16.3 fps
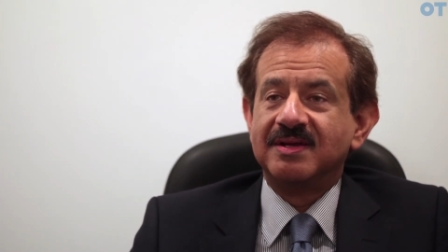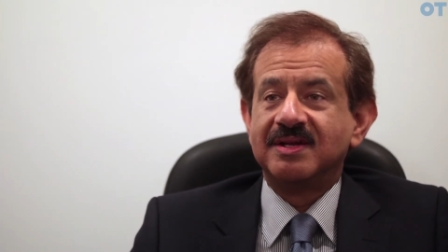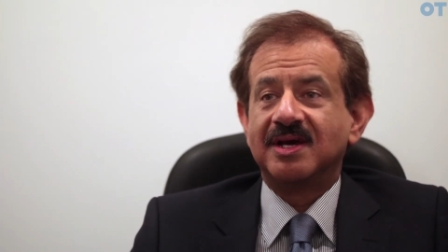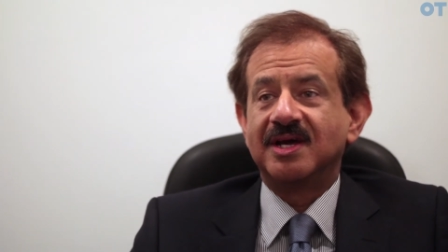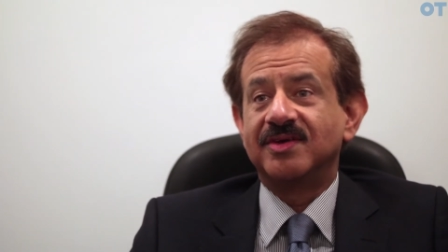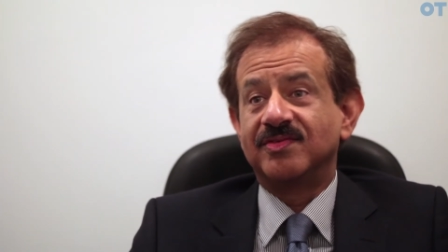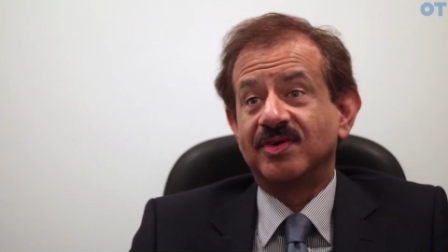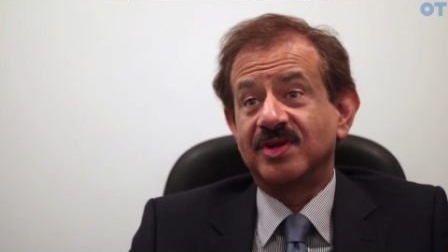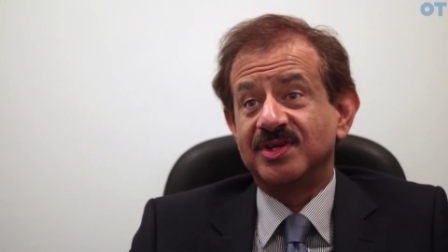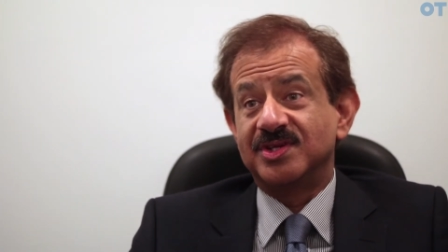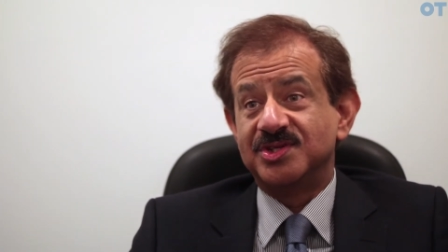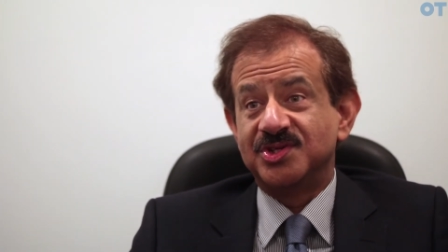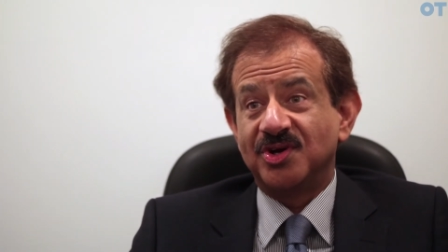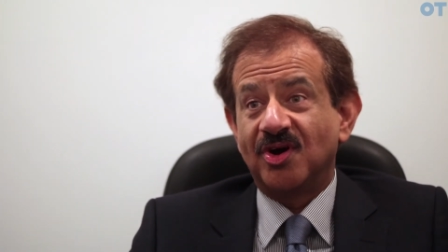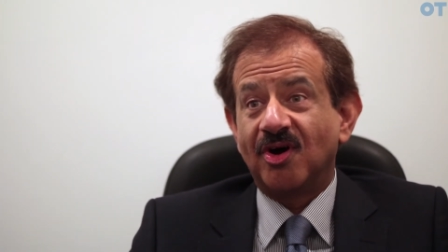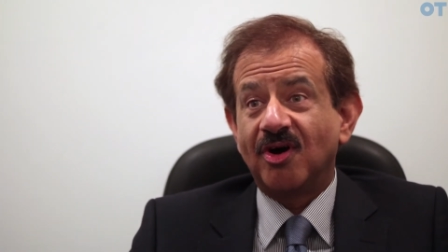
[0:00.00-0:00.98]
Now you've got a
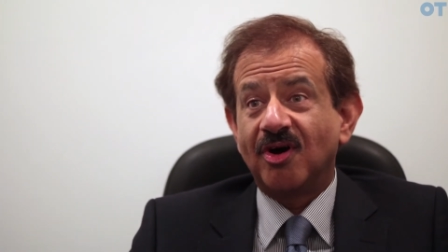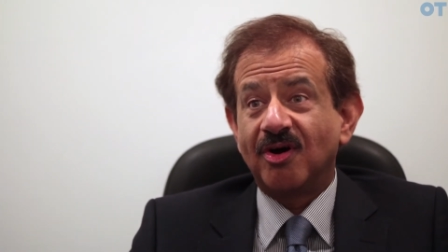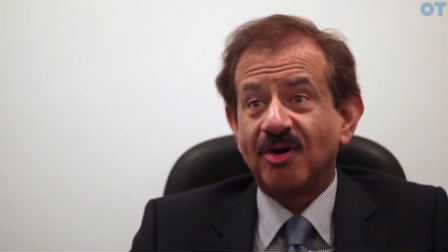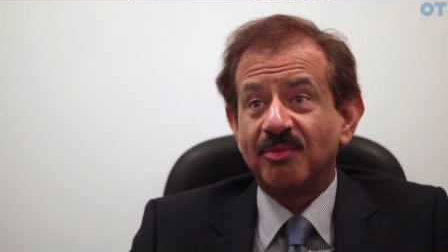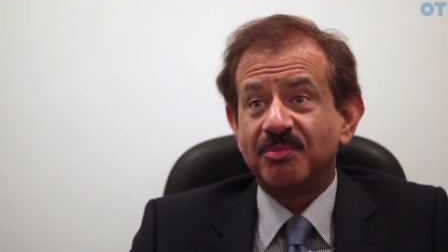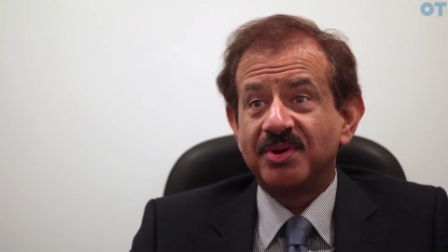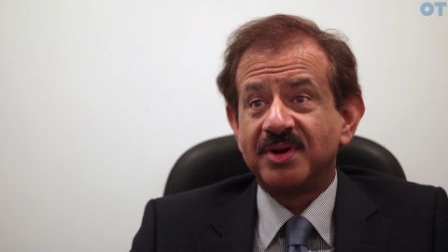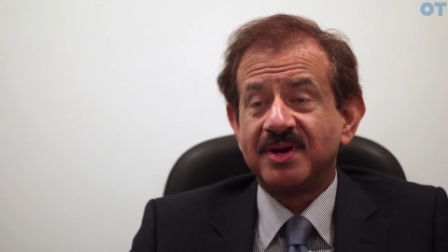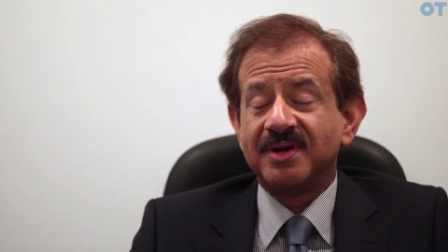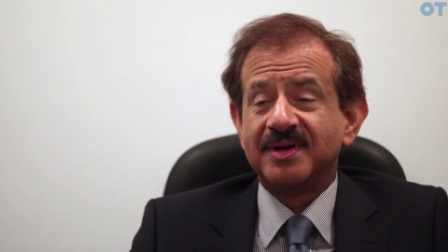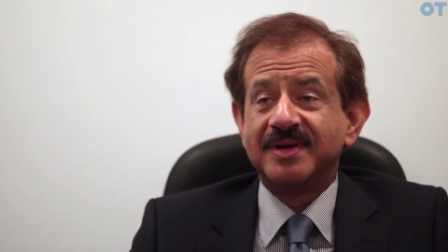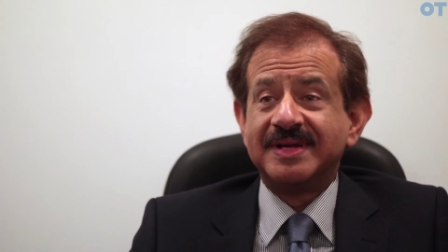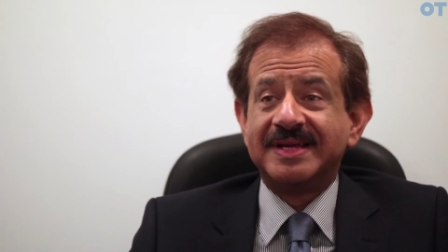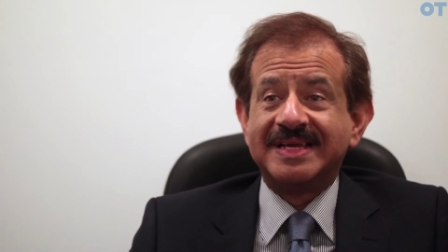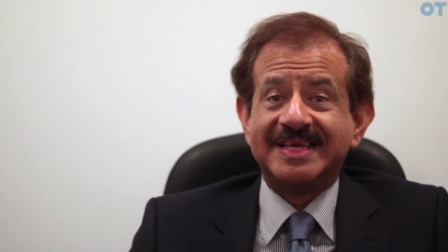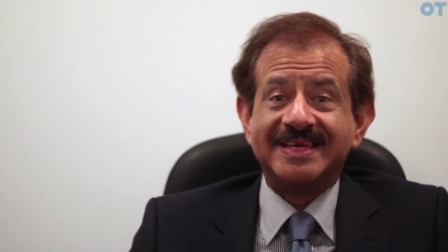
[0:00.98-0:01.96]
job,
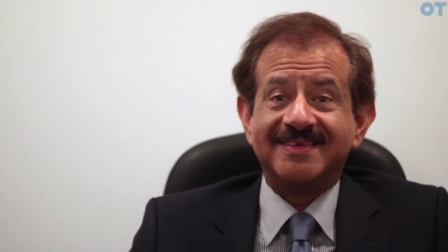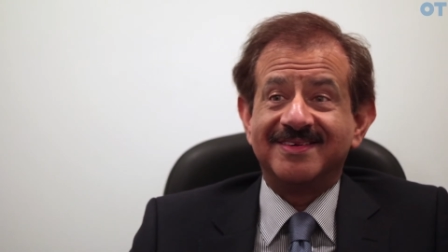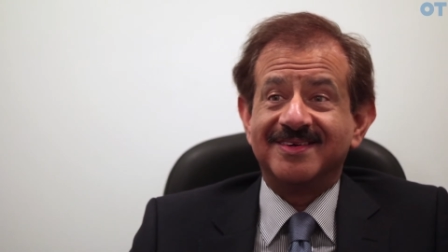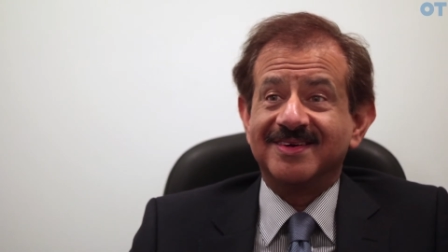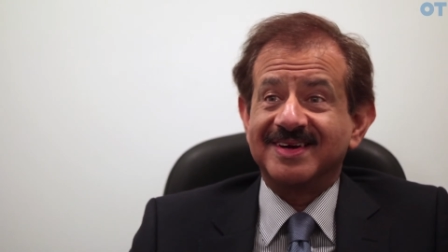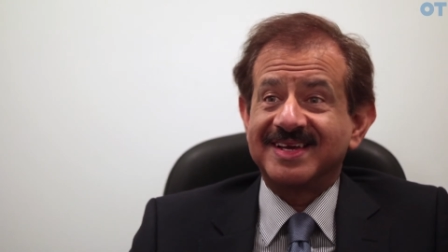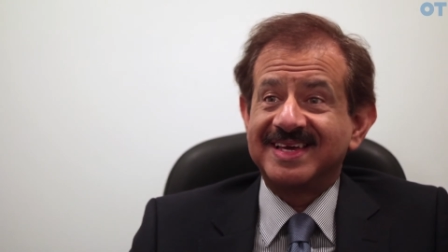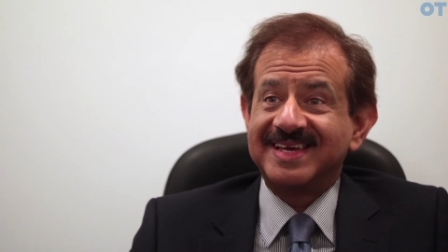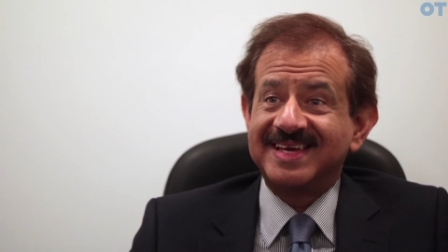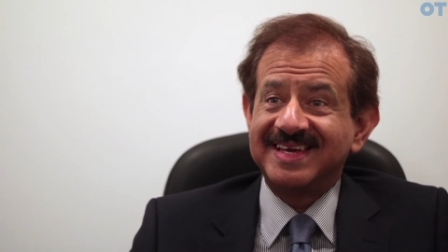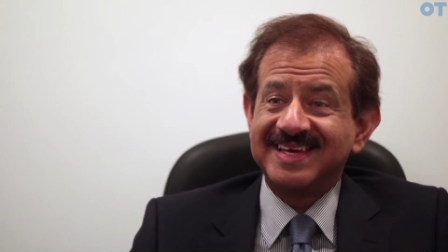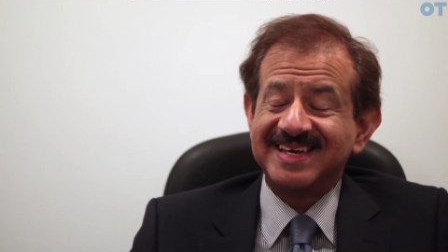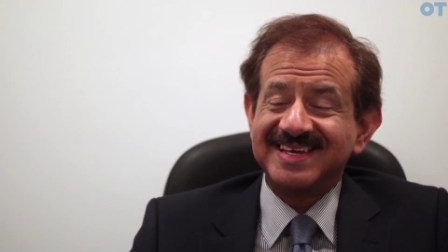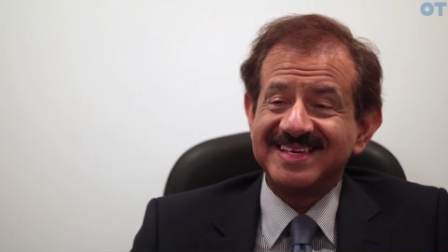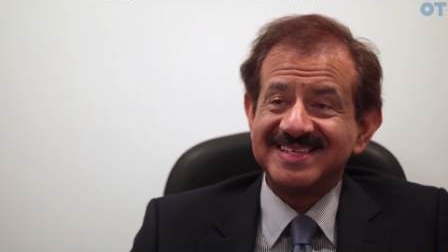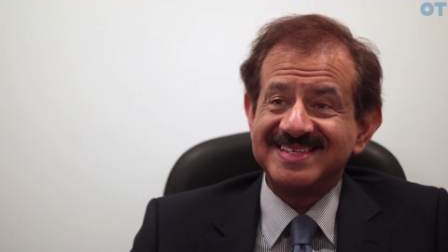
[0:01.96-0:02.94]
you've got
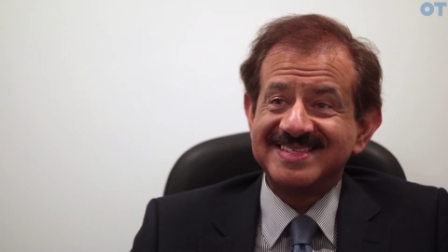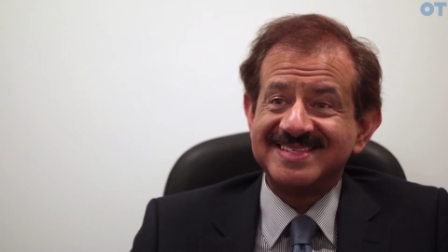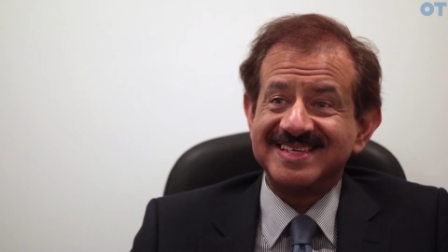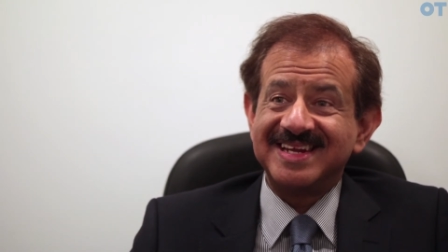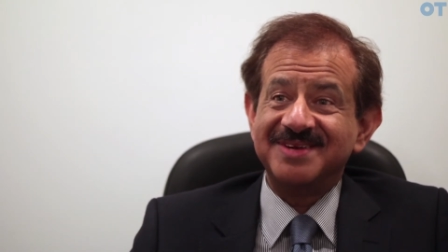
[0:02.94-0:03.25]
kids,